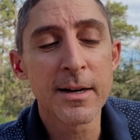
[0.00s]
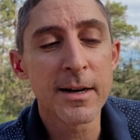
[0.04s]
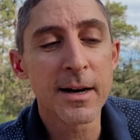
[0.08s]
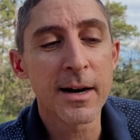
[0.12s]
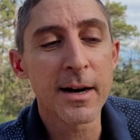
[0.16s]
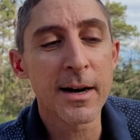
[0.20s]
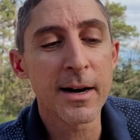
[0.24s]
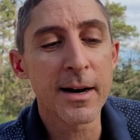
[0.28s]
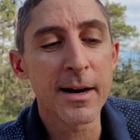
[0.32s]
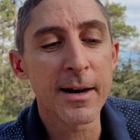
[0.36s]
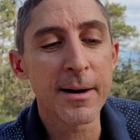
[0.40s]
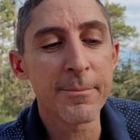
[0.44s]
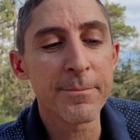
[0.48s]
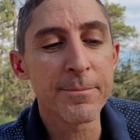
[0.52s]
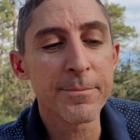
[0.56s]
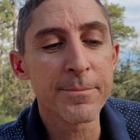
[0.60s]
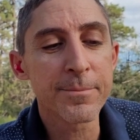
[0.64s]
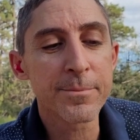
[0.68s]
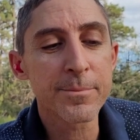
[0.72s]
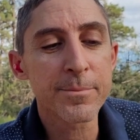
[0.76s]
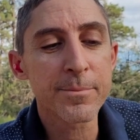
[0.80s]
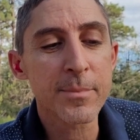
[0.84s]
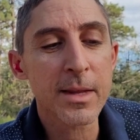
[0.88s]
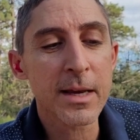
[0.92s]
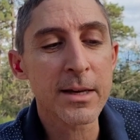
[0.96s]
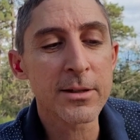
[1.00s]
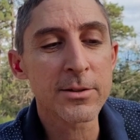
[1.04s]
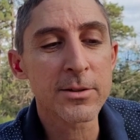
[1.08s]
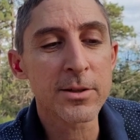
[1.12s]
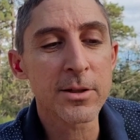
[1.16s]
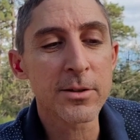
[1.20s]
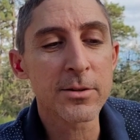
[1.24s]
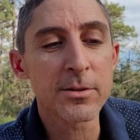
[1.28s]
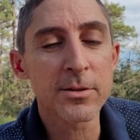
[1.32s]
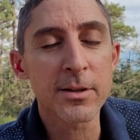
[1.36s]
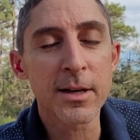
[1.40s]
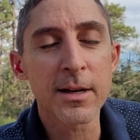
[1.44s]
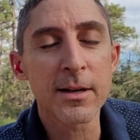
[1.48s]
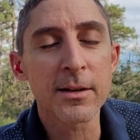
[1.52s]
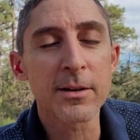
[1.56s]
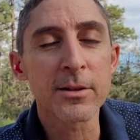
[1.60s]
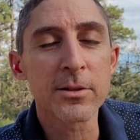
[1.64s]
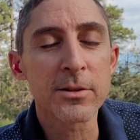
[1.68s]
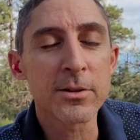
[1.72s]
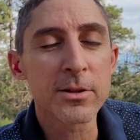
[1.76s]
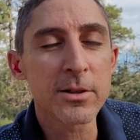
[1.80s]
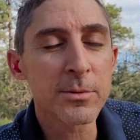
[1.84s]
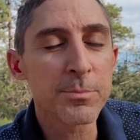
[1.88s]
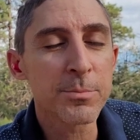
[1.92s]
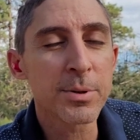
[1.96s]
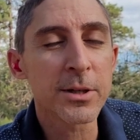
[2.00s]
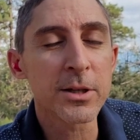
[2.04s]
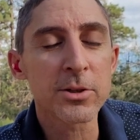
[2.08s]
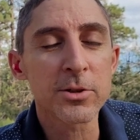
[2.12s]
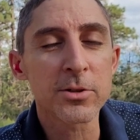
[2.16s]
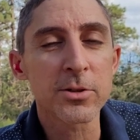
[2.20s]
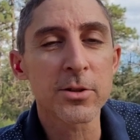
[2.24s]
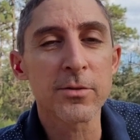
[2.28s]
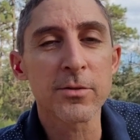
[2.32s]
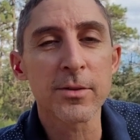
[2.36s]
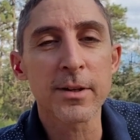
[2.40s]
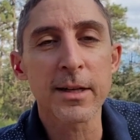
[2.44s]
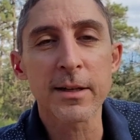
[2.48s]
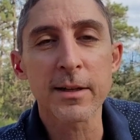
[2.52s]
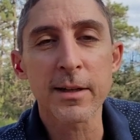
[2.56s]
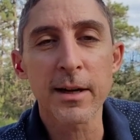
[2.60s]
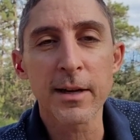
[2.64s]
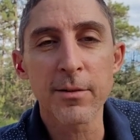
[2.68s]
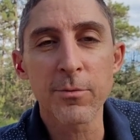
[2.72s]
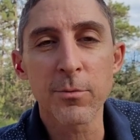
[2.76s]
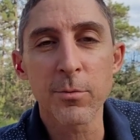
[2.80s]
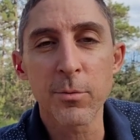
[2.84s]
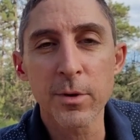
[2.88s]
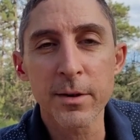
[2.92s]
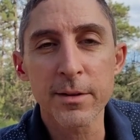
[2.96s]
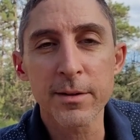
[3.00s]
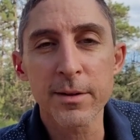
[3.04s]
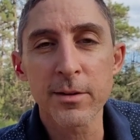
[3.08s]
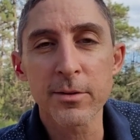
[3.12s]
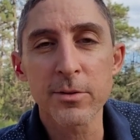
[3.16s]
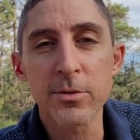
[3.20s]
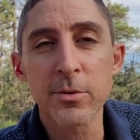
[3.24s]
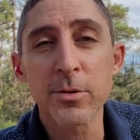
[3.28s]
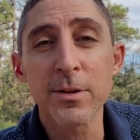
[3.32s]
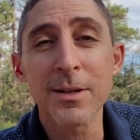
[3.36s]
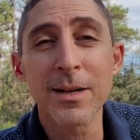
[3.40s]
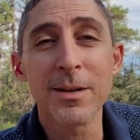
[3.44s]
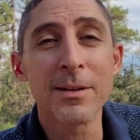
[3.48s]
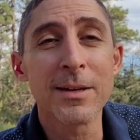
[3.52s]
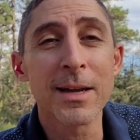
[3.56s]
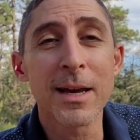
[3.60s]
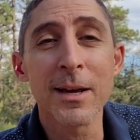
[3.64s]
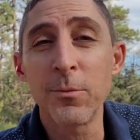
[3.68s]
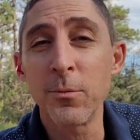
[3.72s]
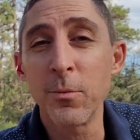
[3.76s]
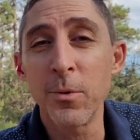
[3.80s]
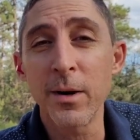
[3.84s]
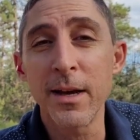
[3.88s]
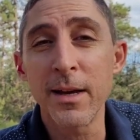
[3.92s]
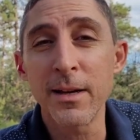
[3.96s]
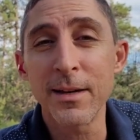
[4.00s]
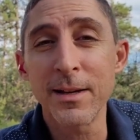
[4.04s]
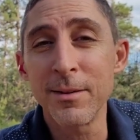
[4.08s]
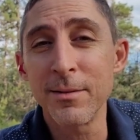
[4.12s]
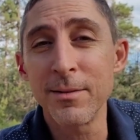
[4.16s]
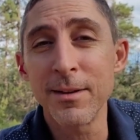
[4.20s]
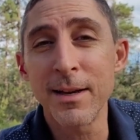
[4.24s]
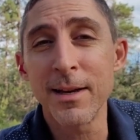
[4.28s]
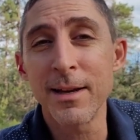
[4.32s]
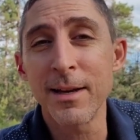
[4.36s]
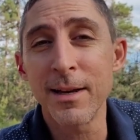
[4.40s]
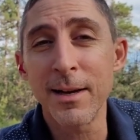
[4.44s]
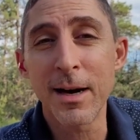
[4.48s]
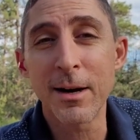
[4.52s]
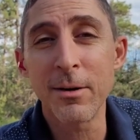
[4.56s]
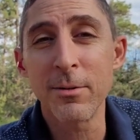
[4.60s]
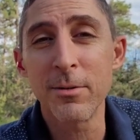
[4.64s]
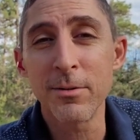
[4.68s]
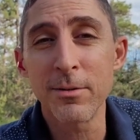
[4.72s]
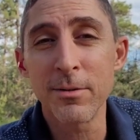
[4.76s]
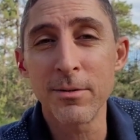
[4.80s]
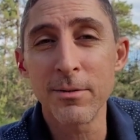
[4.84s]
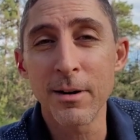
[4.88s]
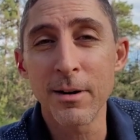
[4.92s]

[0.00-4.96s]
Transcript: And so you get a good picture of like kind of what they're doing and when and how